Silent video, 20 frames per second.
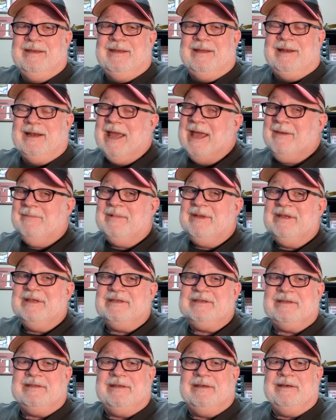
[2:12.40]
Lambda
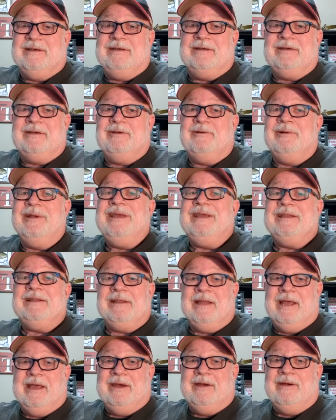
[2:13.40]
is the Greek
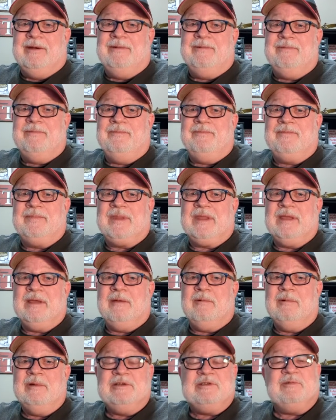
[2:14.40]
letter
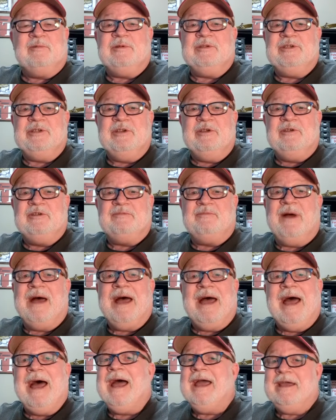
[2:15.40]
which was used by
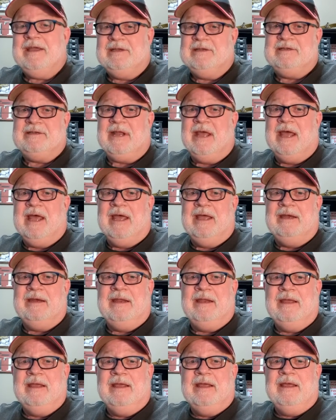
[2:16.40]
Einstein
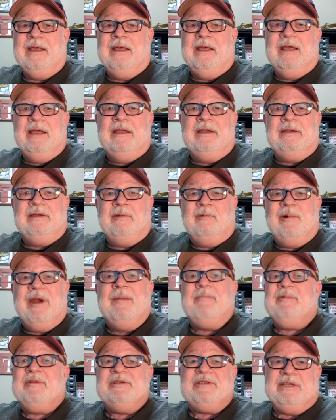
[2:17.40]
to
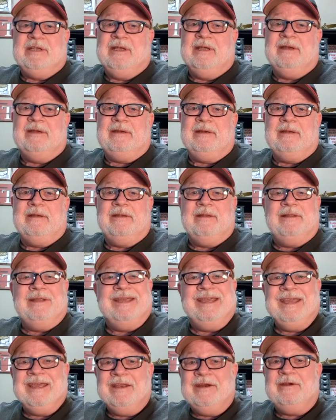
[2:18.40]
represent
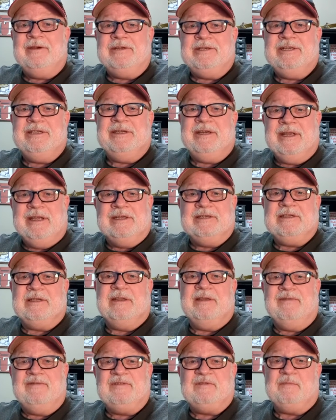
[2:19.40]
the energy
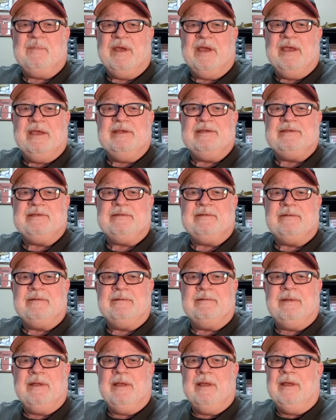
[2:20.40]
density of space,
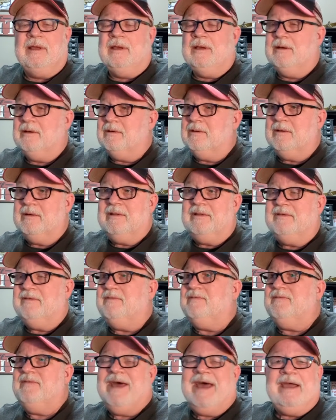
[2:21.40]
or the
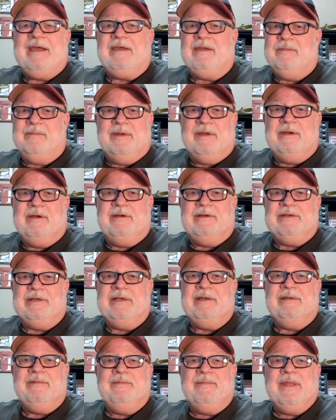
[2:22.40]
vacuum
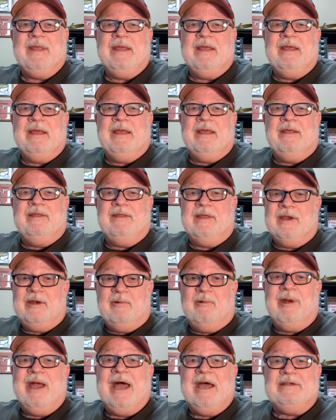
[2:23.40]
energy that
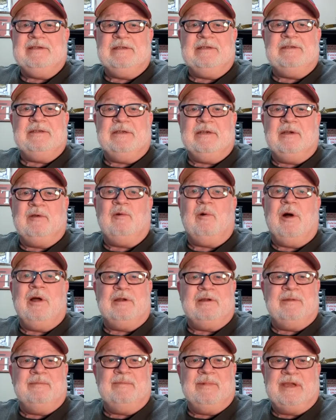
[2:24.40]
arises in
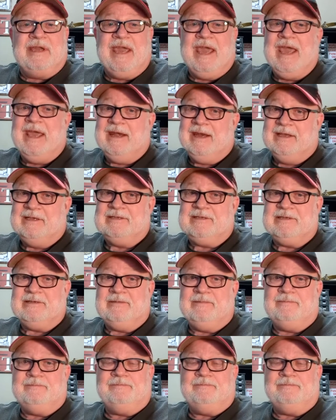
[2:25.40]
quantum mechanics.